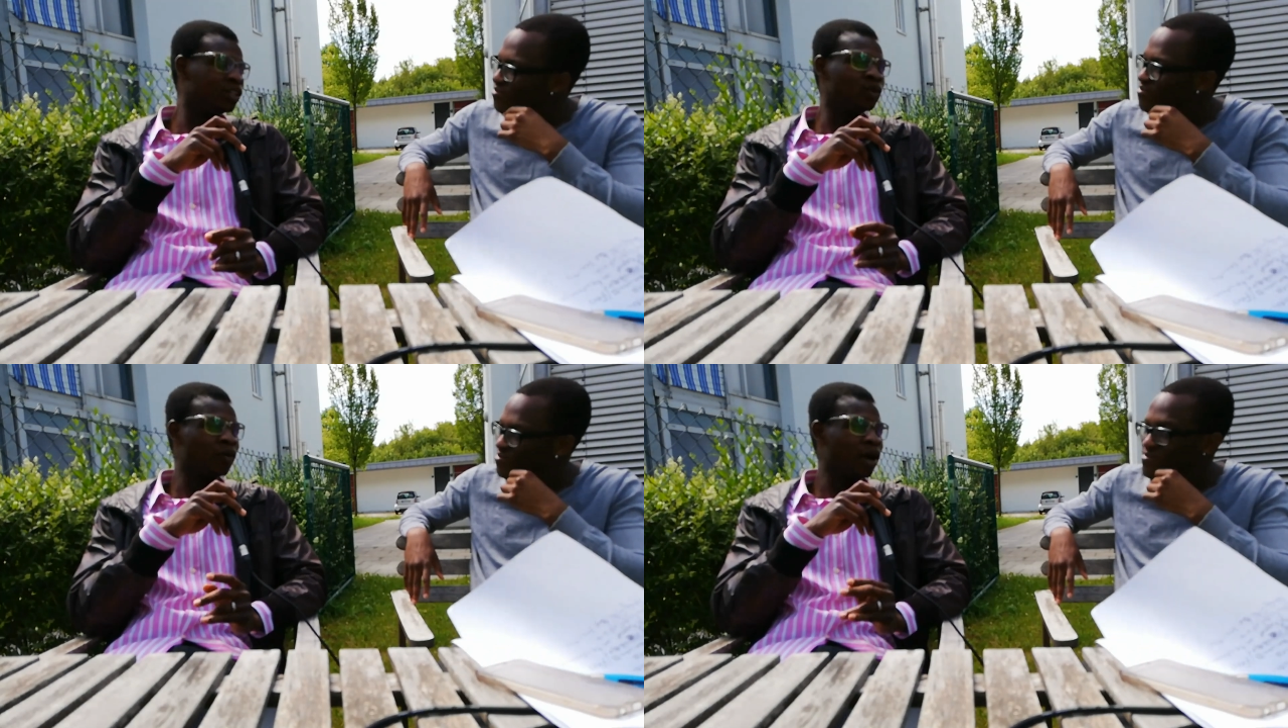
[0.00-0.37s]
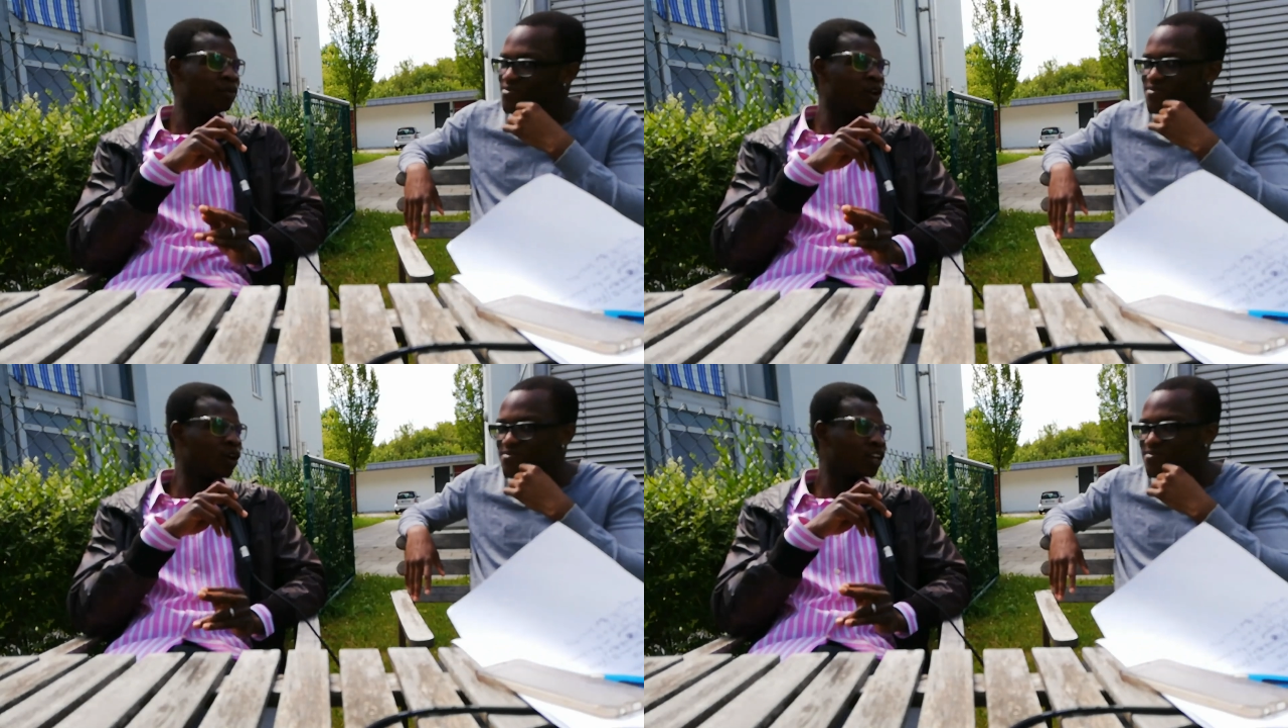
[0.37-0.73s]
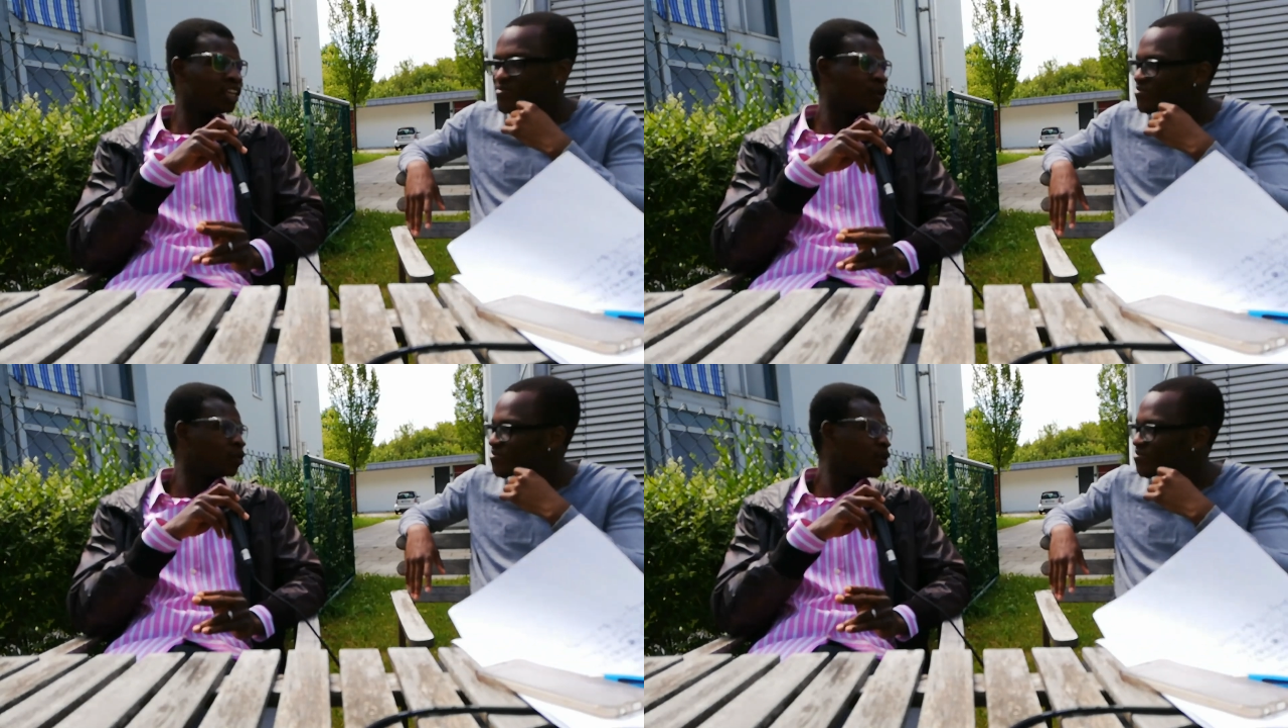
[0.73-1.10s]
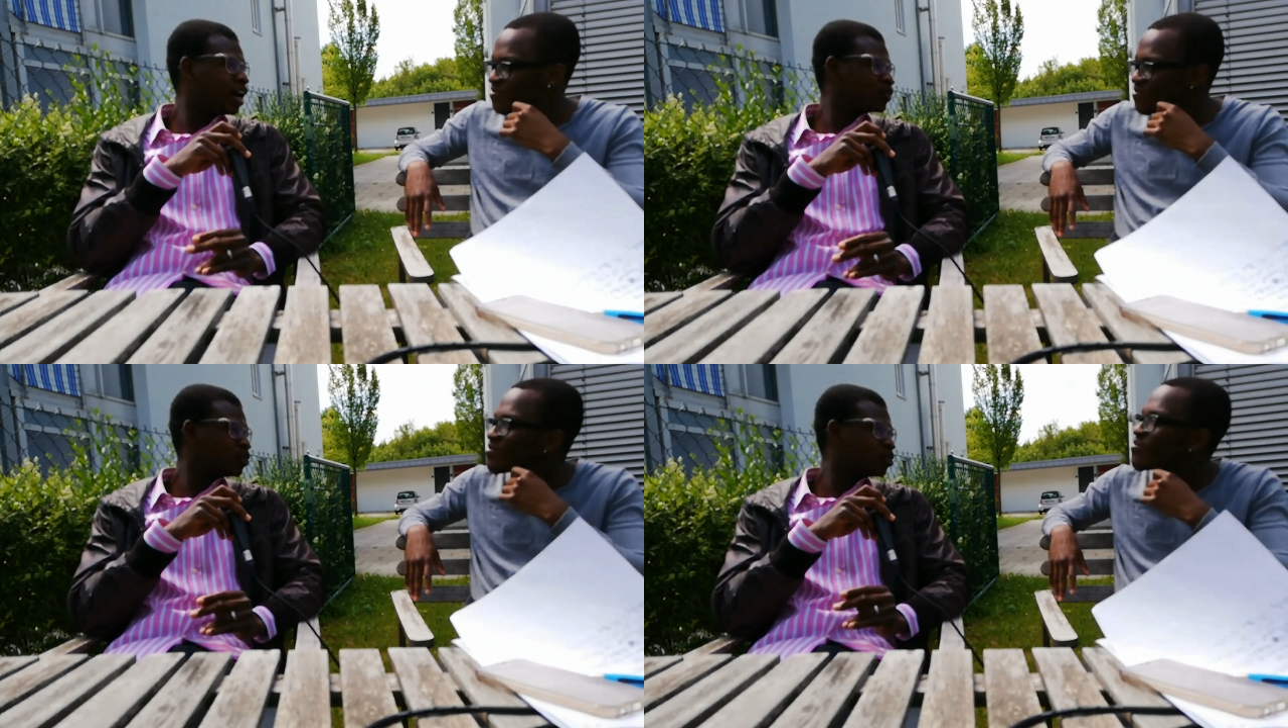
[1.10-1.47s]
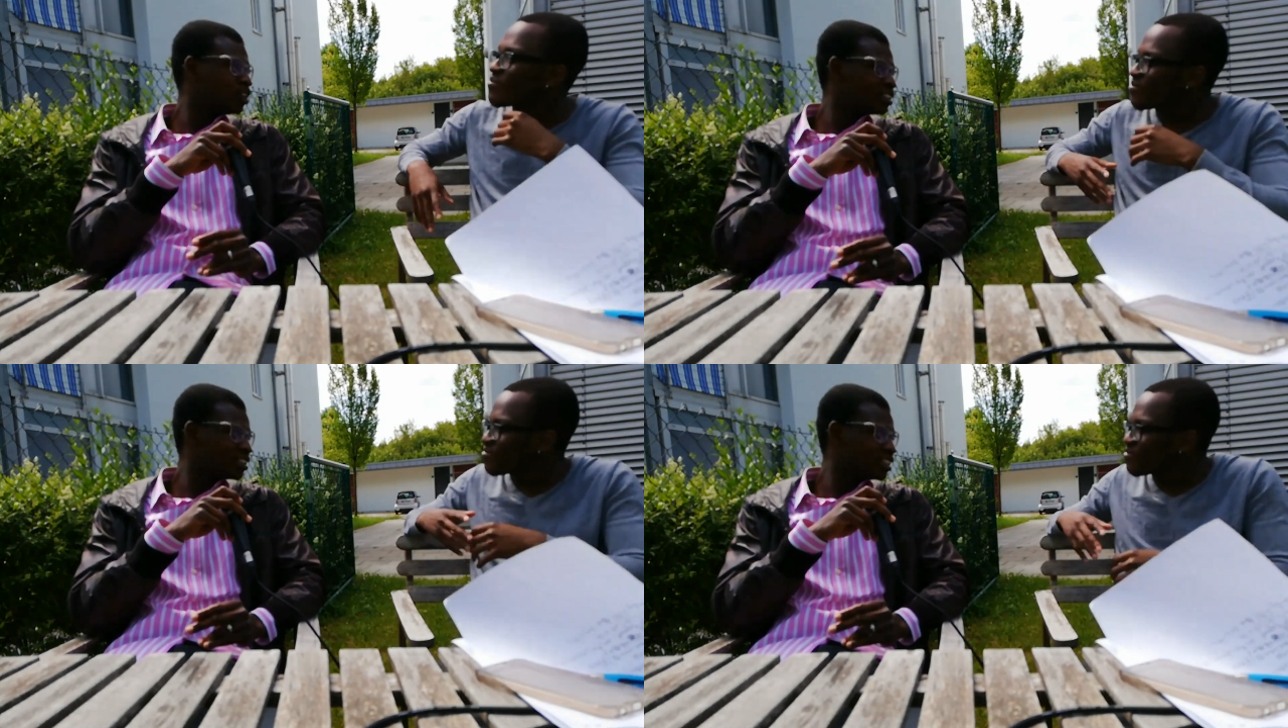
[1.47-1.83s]
You might be lucky they will not ask you to
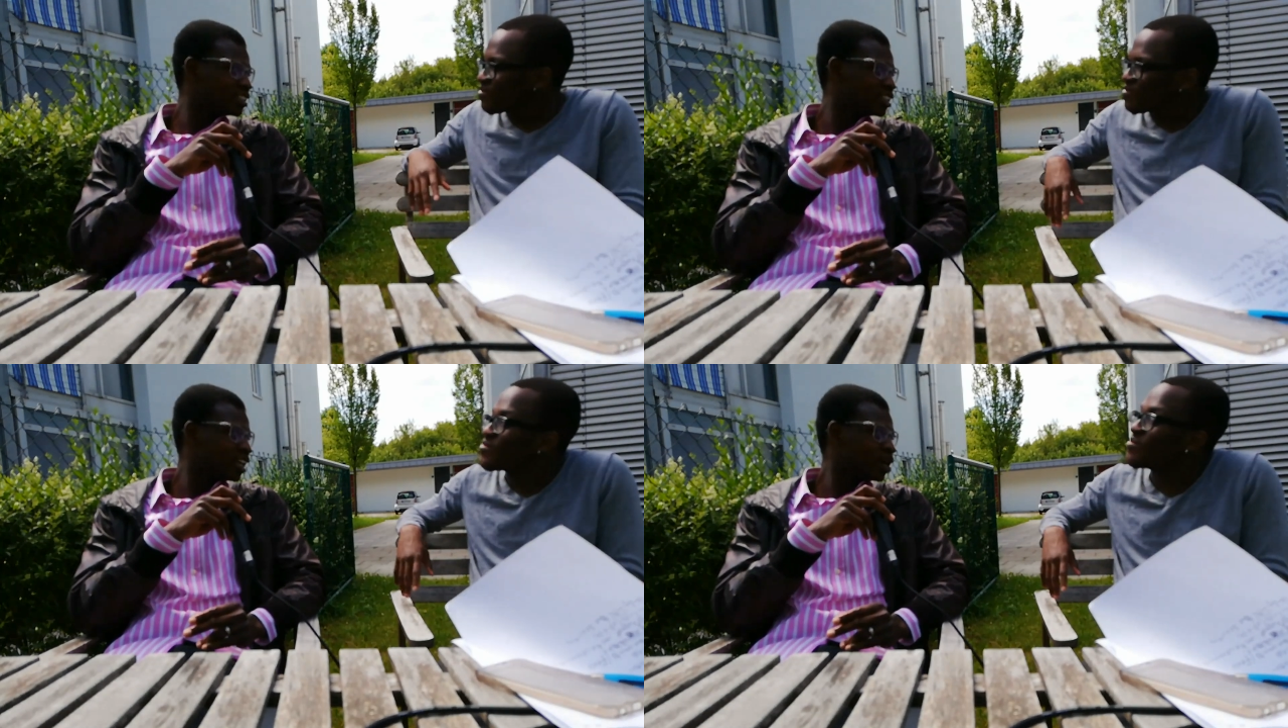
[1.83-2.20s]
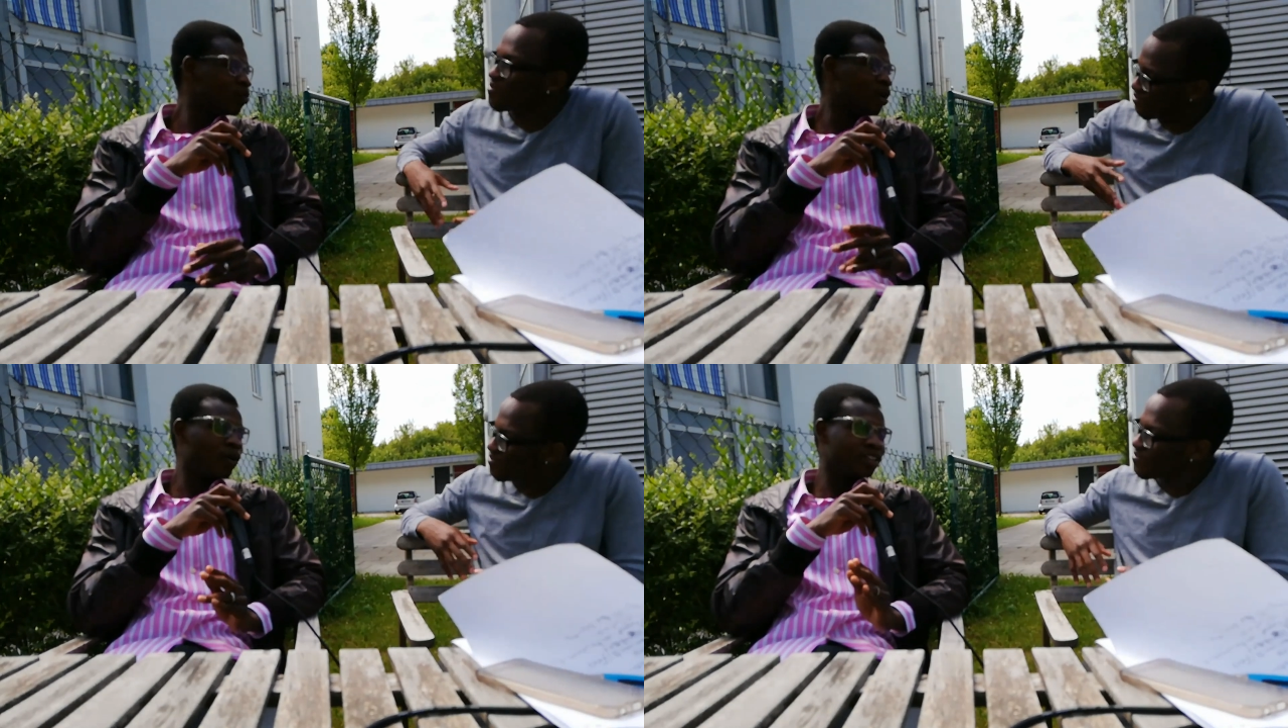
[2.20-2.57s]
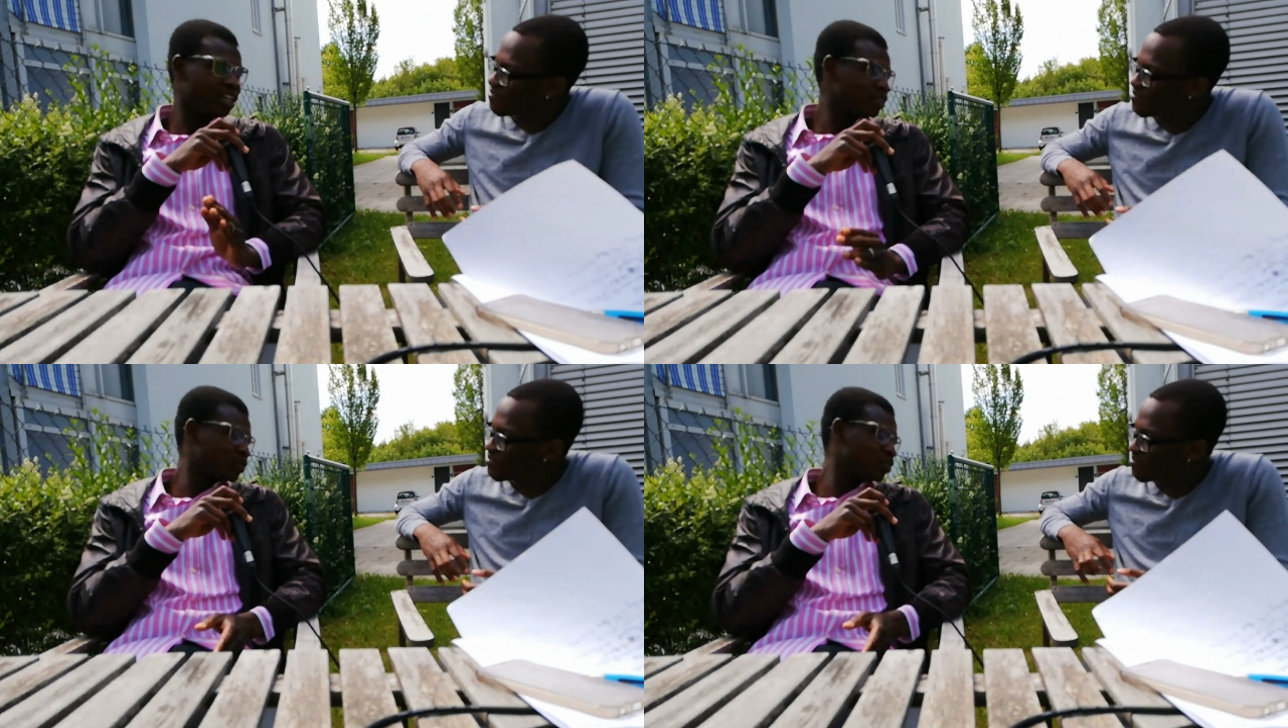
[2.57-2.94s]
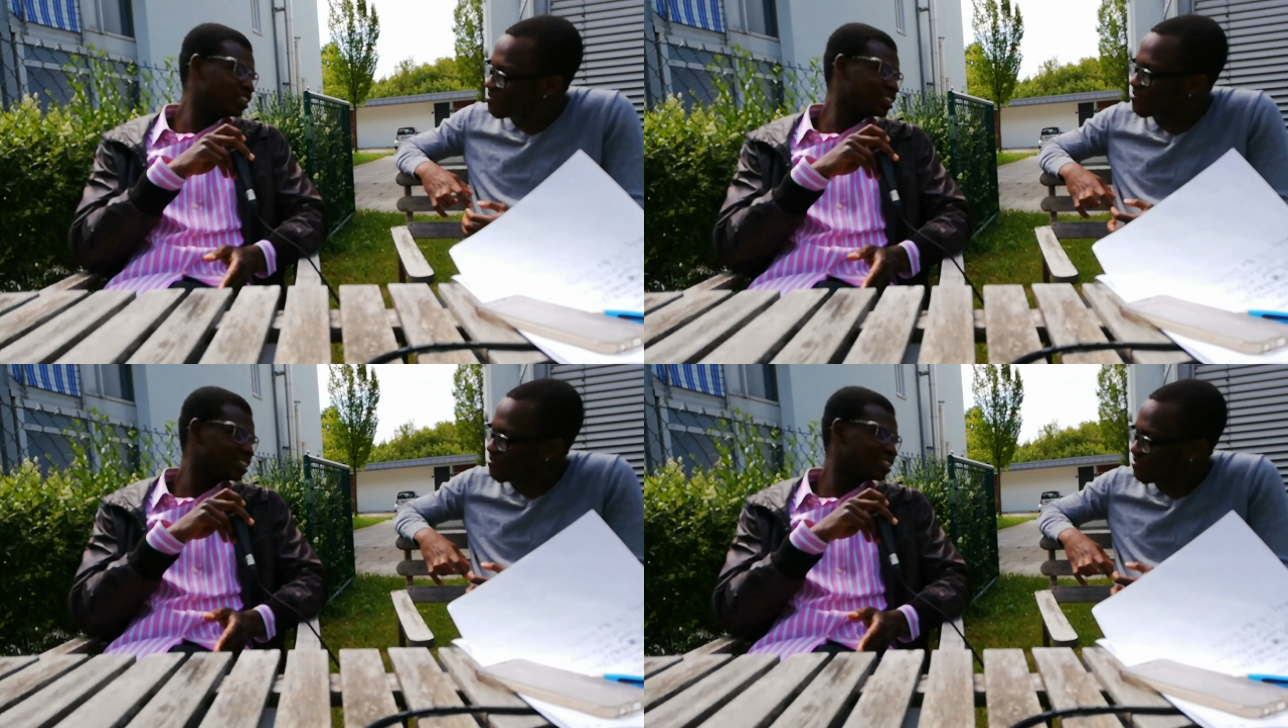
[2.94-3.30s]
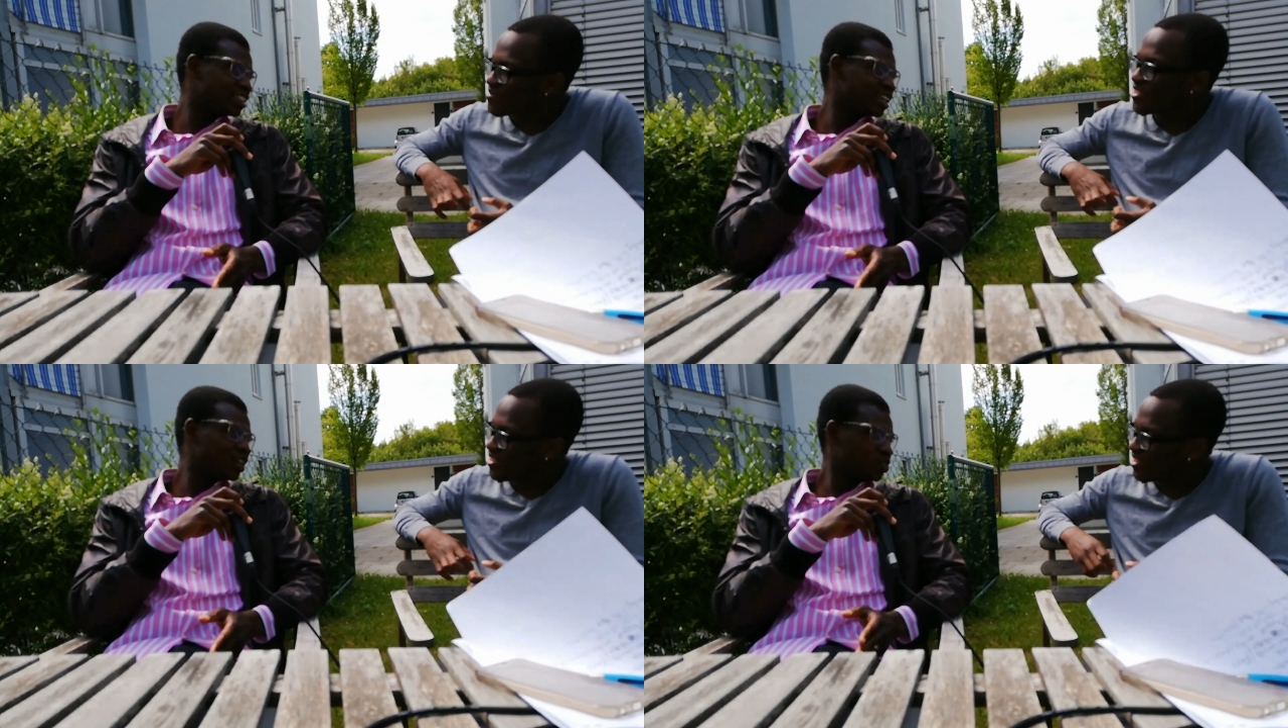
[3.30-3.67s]
list it, but I was asked to list it.
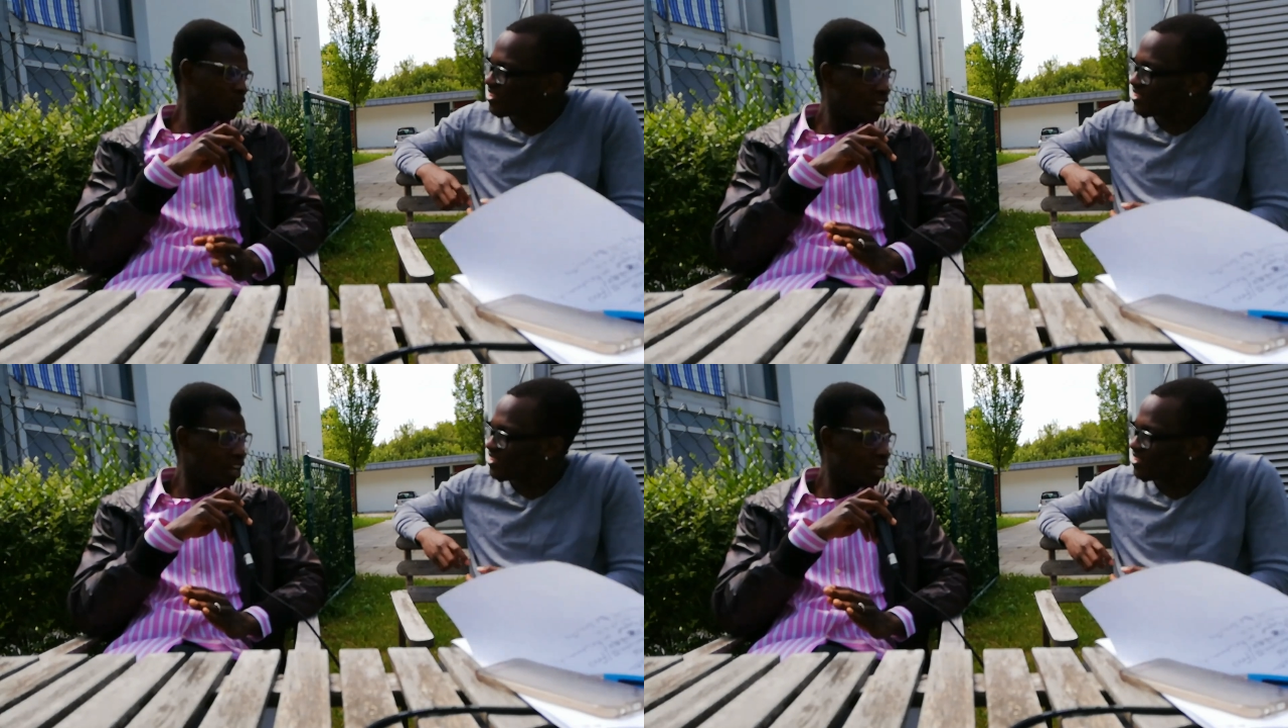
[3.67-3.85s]
Yeah. So